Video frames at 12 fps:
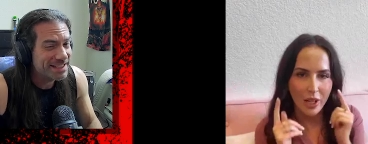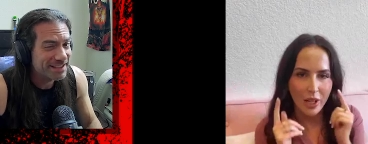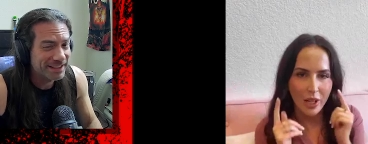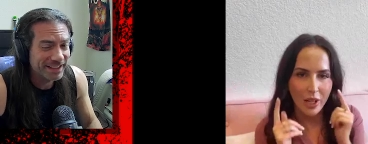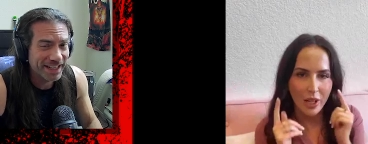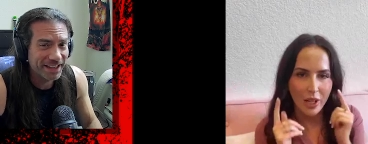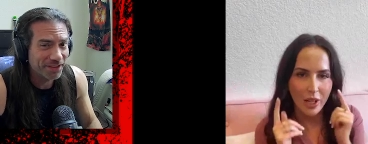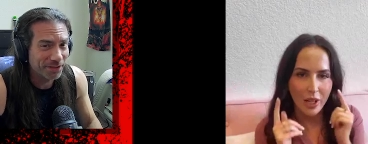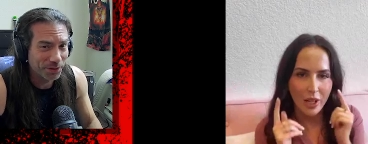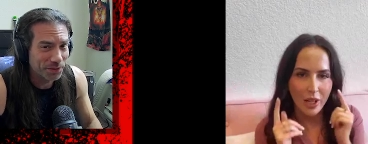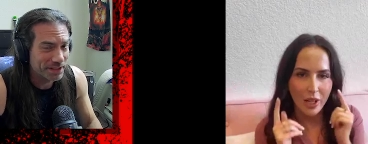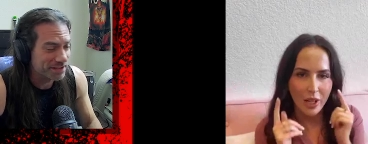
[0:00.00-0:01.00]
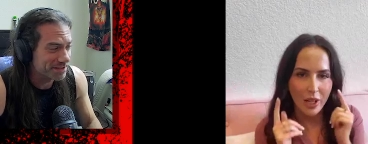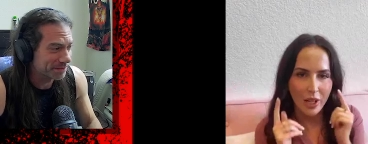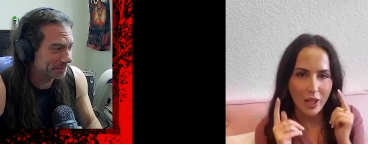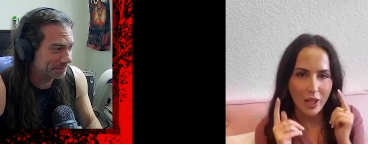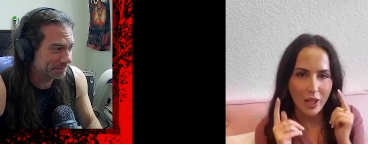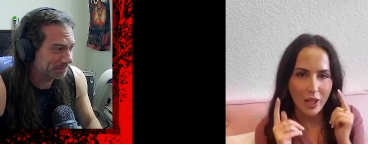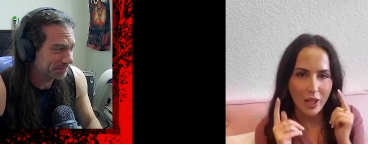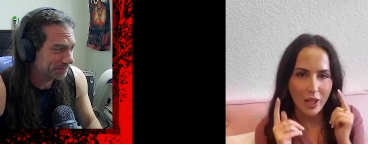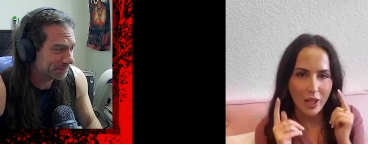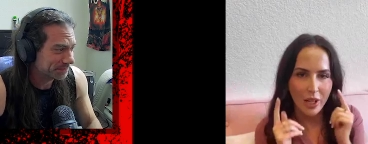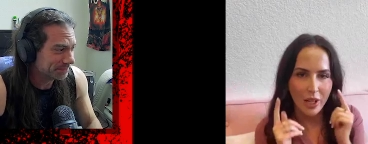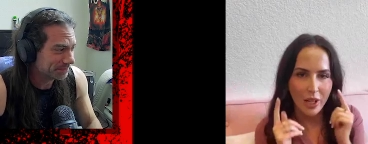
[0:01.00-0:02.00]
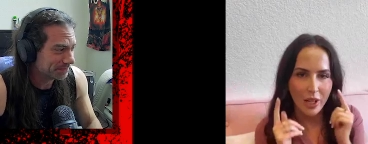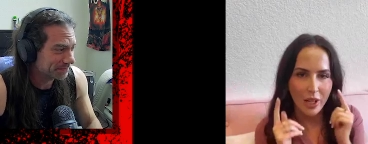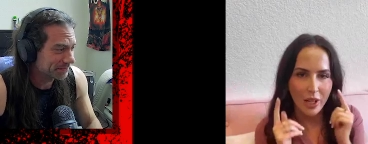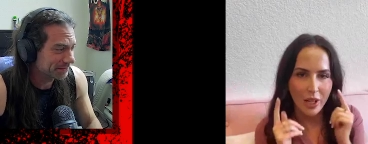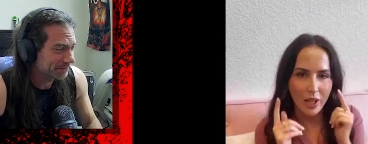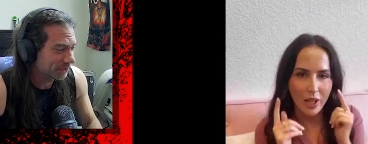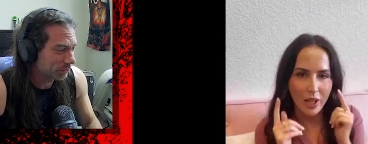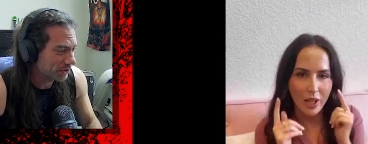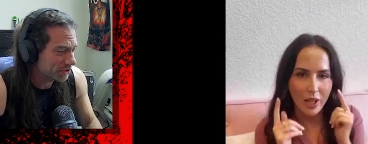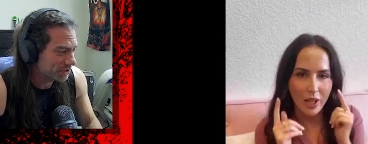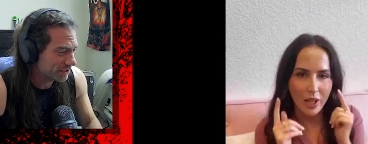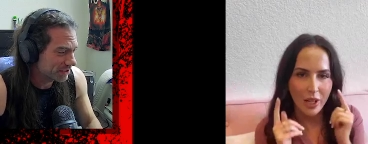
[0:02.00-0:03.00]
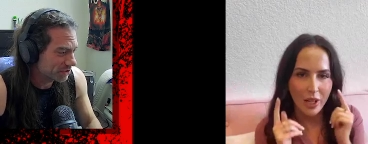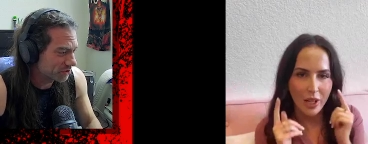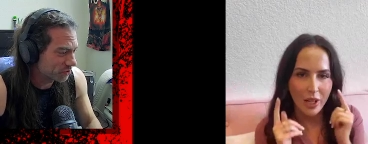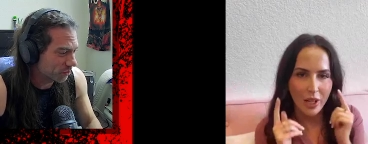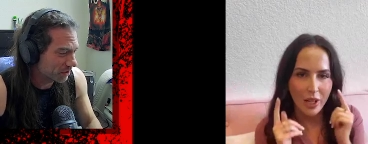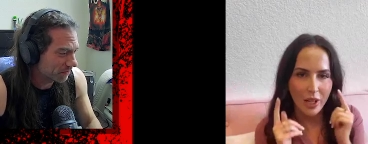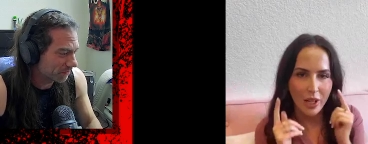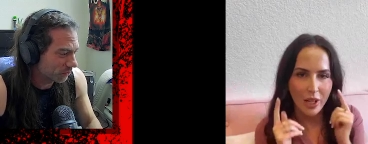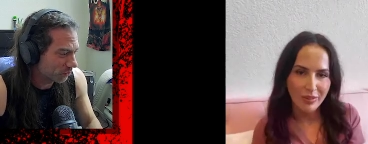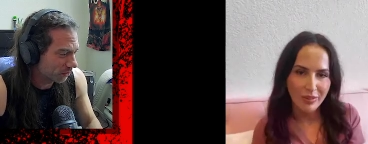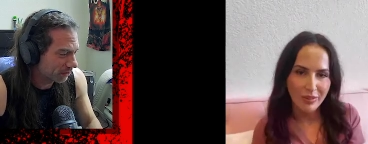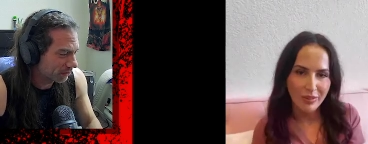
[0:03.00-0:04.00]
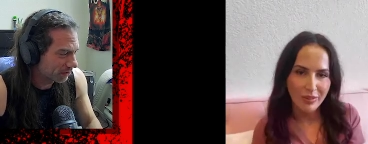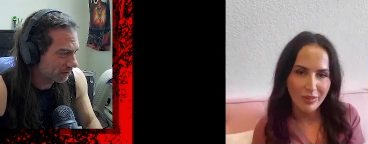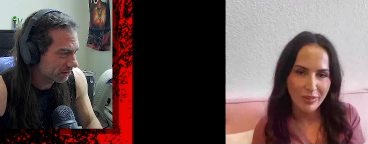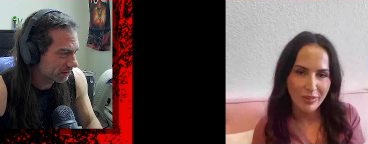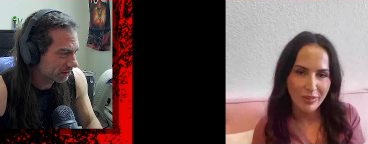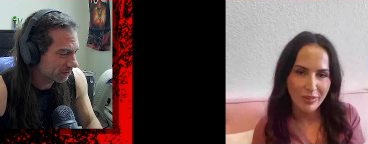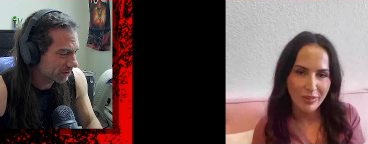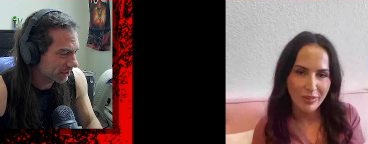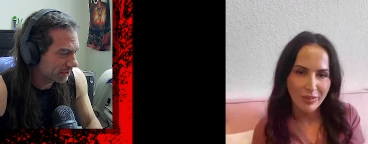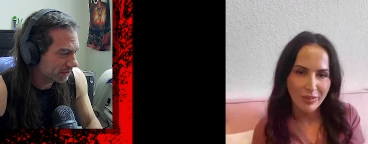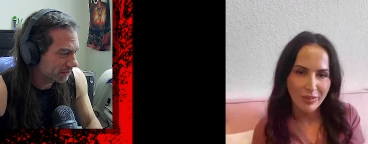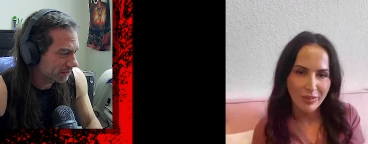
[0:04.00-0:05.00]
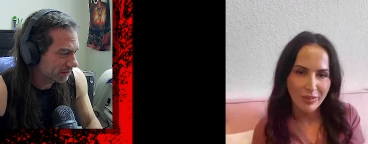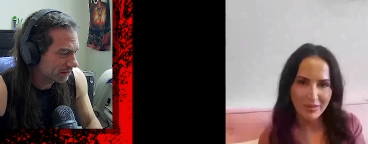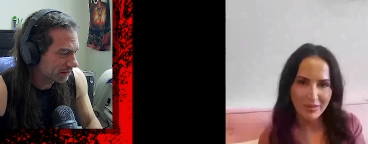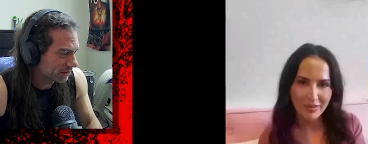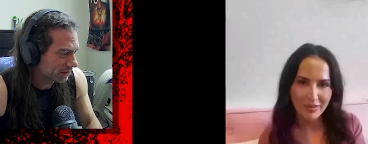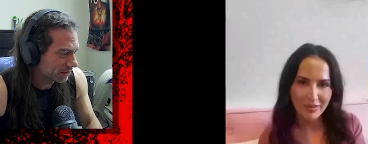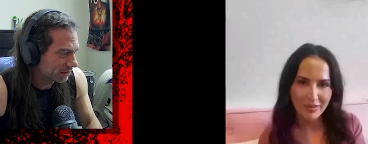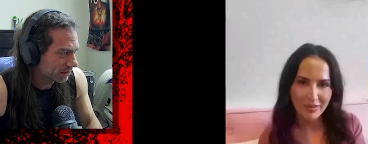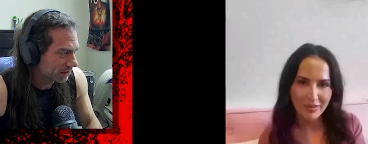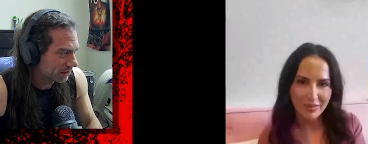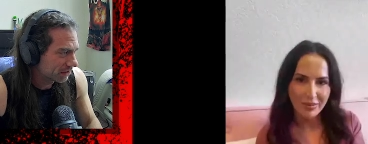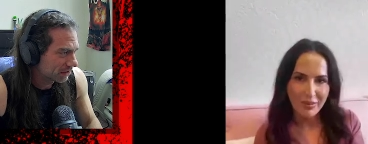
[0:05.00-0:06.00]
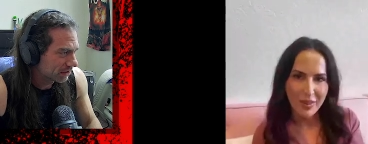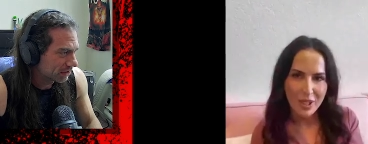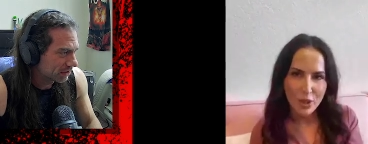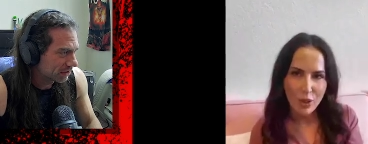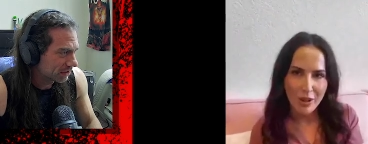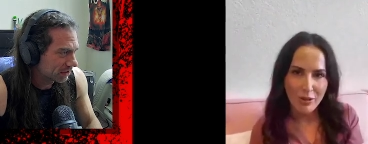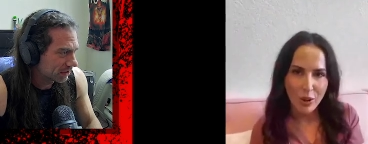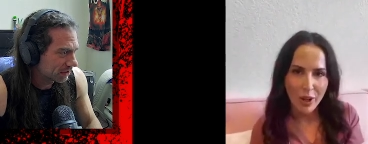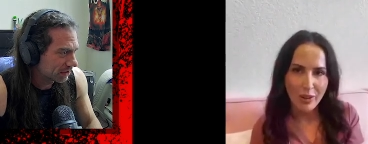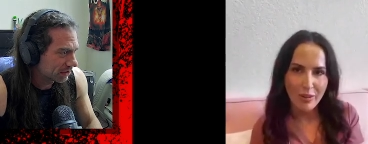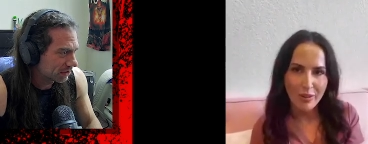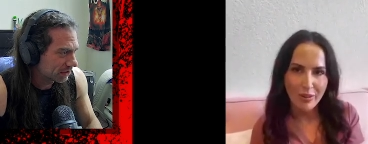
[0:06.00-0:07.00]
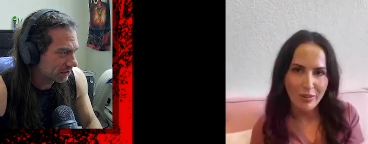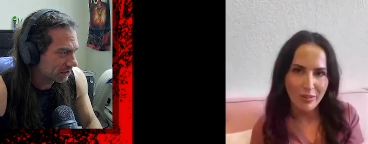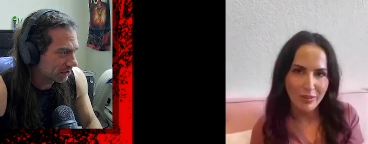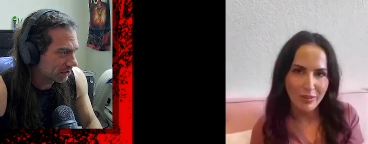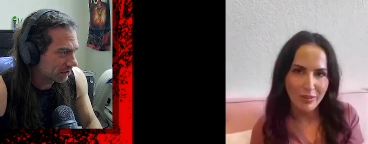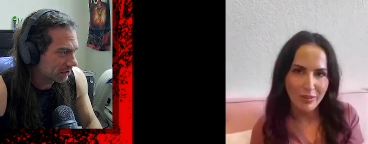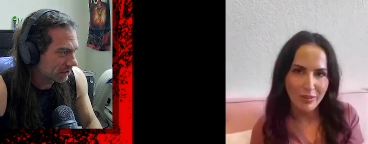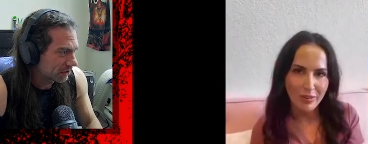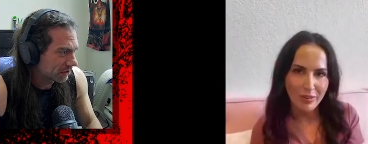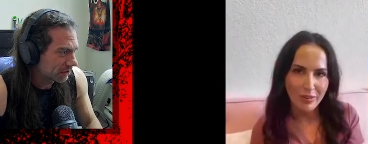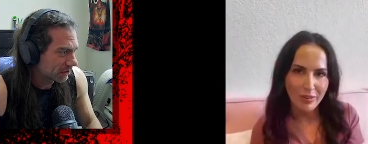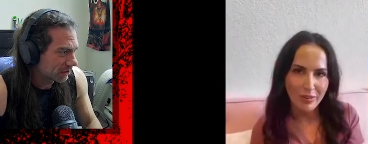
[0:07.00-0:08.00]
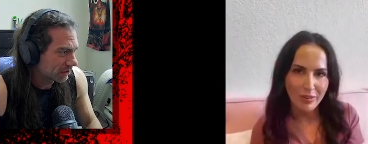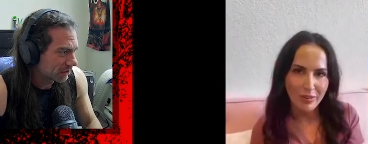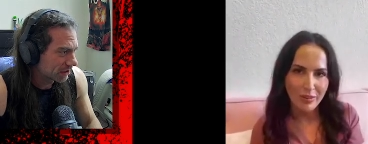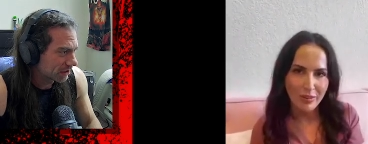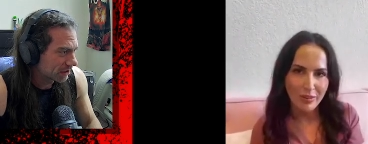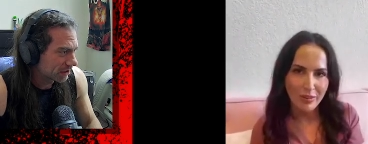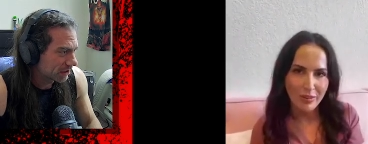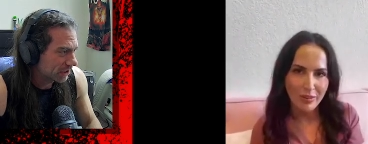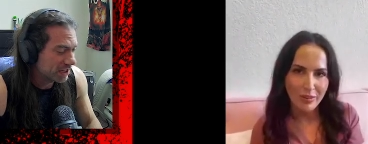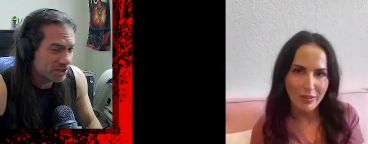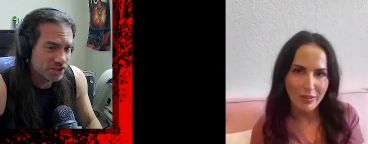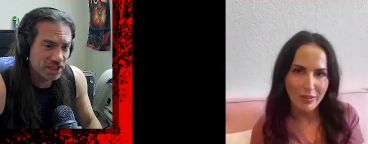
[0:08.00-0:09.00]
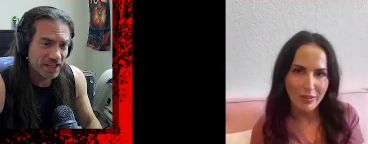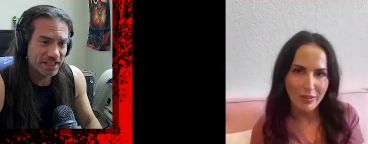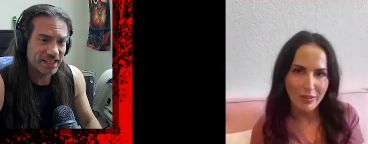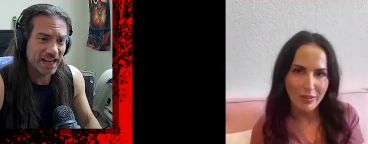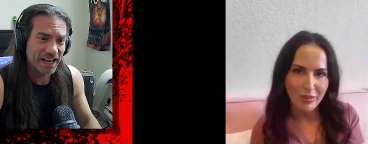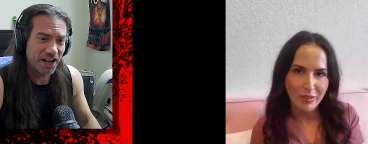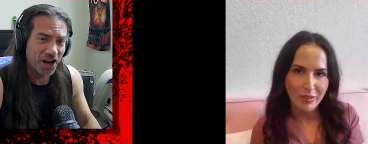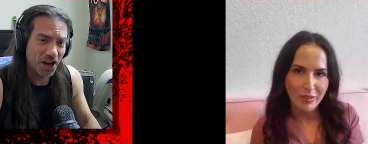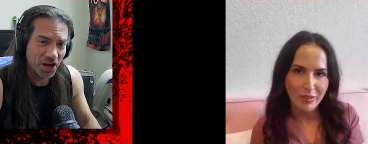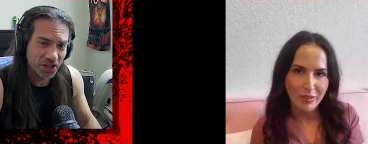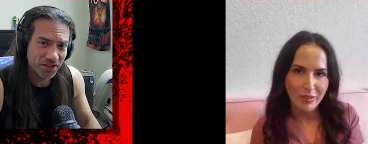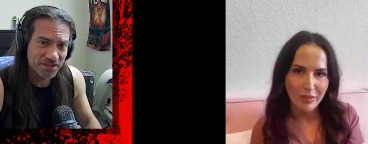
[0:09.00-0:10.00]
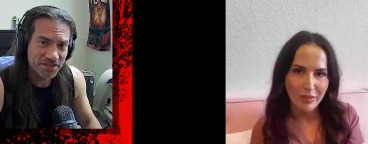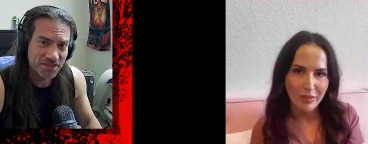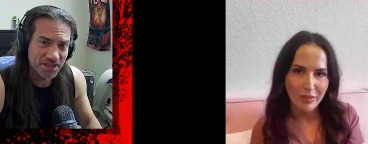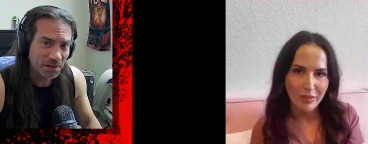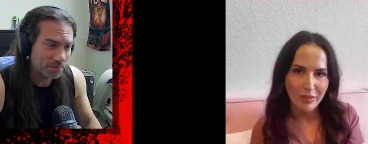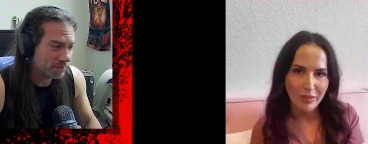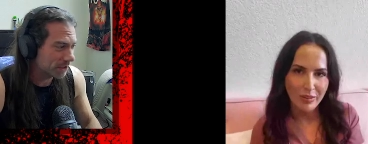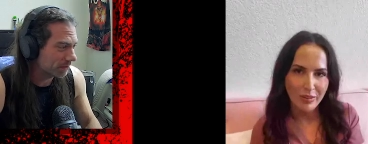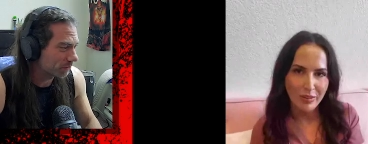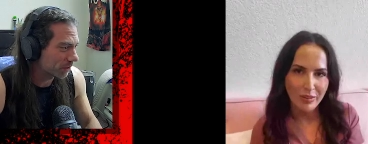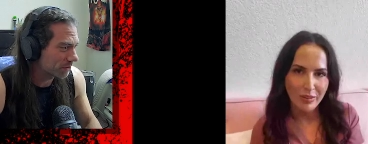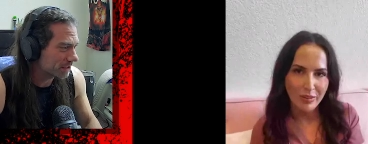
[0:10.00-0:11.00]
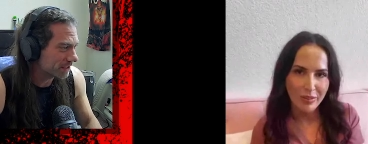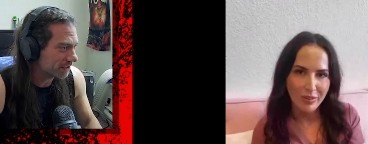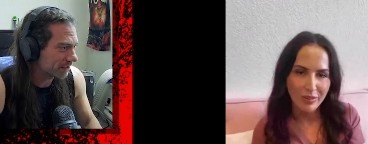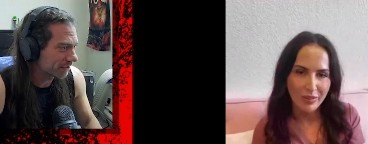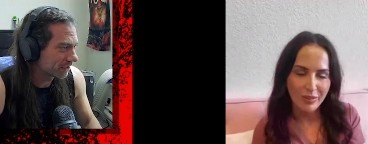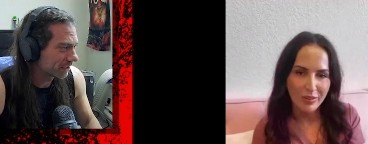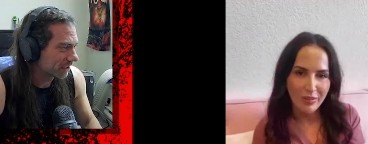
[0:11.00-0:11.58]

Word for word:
Speaker 1: late thirties. And what did she say? She's twenty four, right?
Speaker 2: Lauren, how old are you? Twenty four.
Speaker 1: And she has had a hundred something. What was it?
Speaker 2: And how